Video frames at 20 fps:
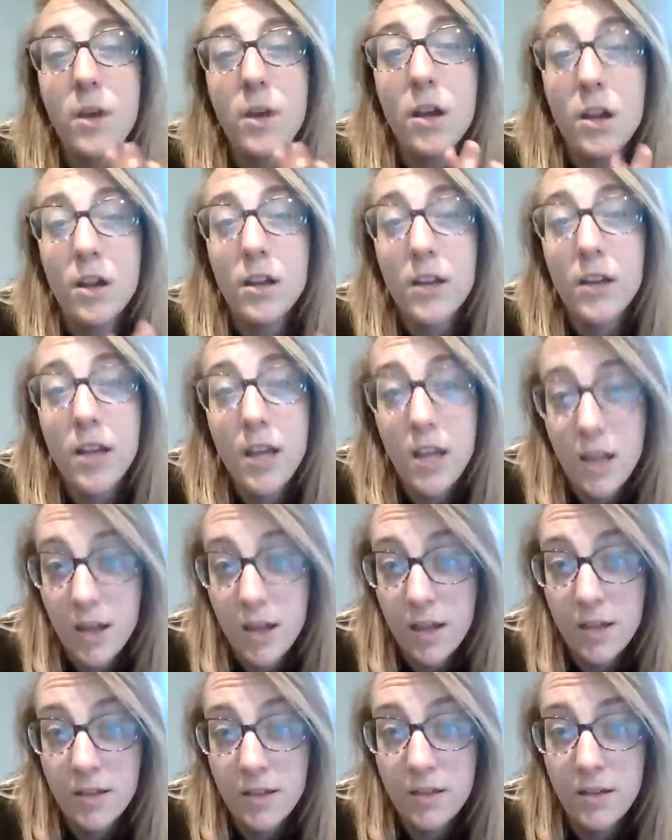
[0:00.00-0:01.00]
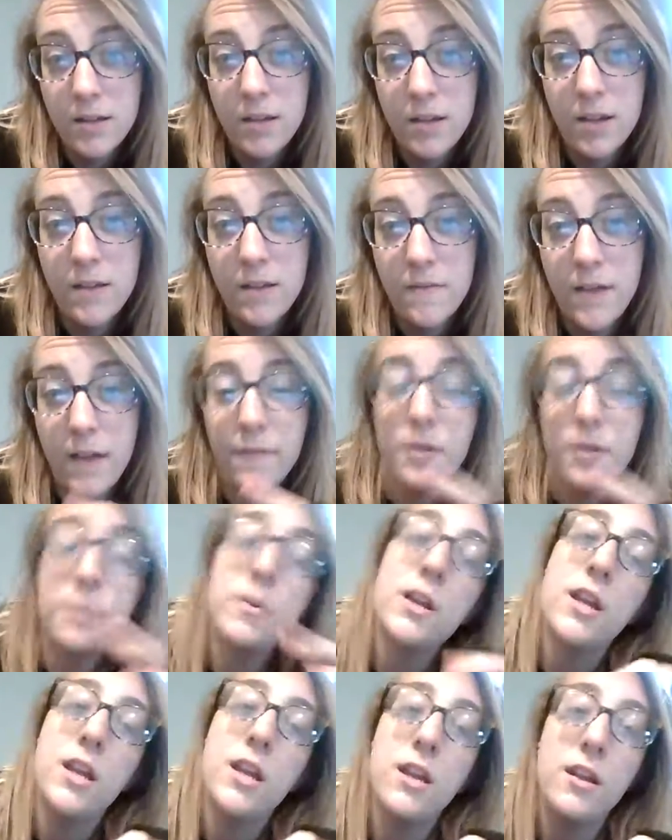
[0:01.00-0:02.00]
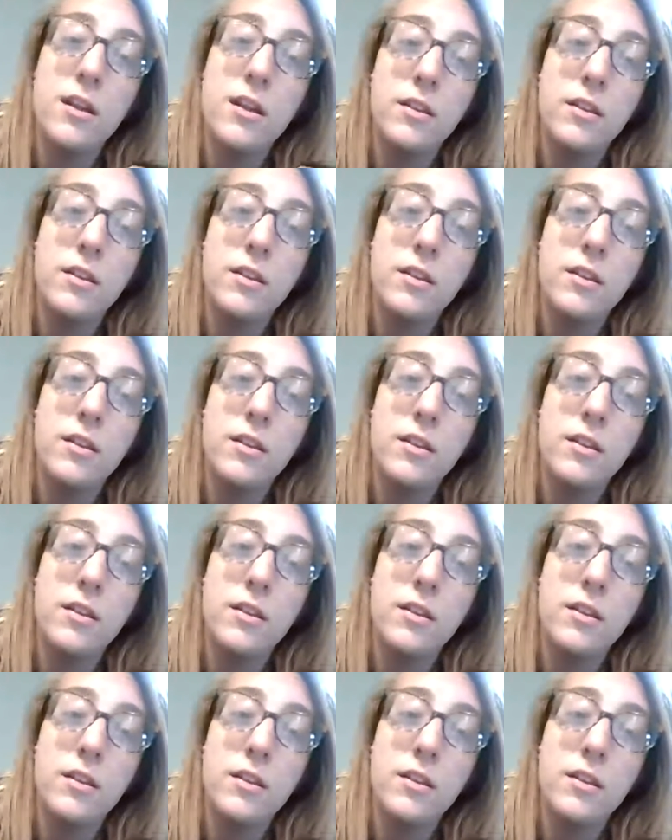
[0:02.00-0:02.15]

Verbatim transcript: on and give everybody